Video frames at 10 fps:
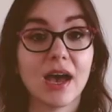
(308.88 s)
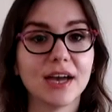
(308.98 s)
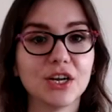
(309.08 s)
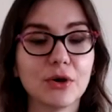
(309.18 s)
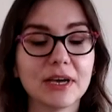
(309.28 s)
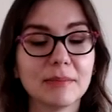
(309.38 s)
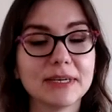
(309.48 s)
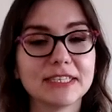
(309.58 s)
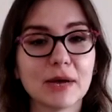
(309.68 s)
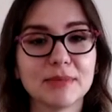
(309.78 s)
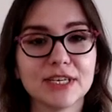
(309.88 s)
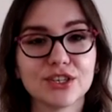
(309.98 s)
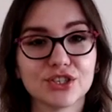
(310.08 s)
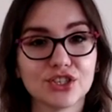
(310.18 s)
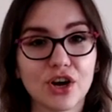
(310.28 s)
know it can be tempting
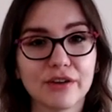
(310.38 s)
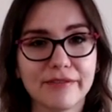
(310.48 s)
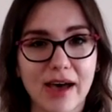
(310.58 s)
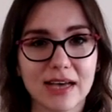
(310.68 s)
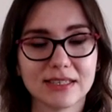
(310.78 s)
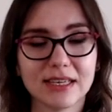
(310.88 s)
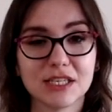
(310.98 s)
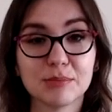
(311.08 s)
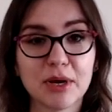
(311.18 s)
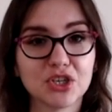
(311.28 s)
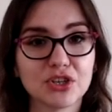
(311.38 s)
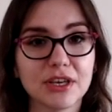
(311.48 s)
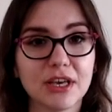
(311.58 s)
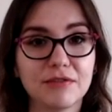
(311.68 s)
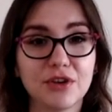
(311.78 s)
to start fast,
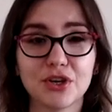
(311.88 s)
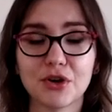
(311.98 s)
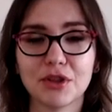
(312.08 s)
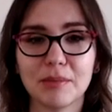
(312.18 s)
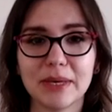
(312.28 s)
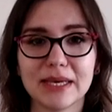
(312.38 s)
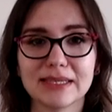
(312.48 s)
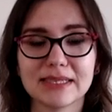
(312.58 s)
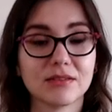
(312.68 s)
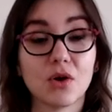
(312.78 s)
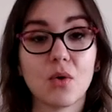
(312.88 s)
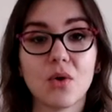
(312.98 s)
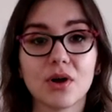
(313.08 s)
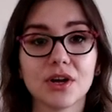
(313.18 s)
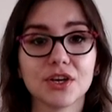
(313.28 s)
especially if you know the piece
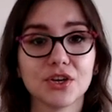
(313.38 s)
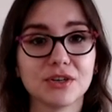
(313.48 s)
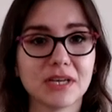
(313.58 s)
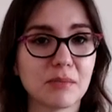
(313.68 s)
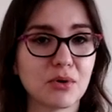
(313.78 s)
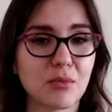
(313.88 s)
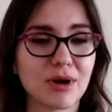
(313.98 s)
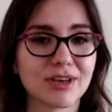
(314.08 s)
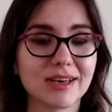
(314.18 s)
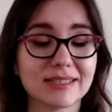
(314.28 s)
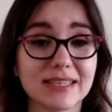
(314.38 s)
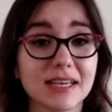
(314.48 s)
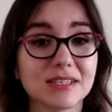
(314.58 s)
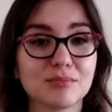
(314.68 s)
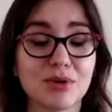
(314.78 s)
or your tempo marking
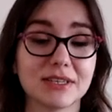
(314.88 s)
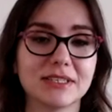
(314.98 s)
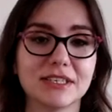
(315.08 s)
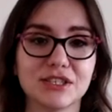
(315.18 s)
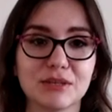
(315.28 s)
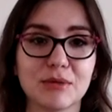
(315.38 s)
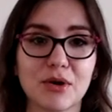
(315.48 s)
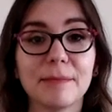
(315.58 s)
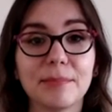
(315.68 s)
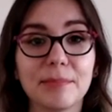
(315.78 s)
says prestissimo.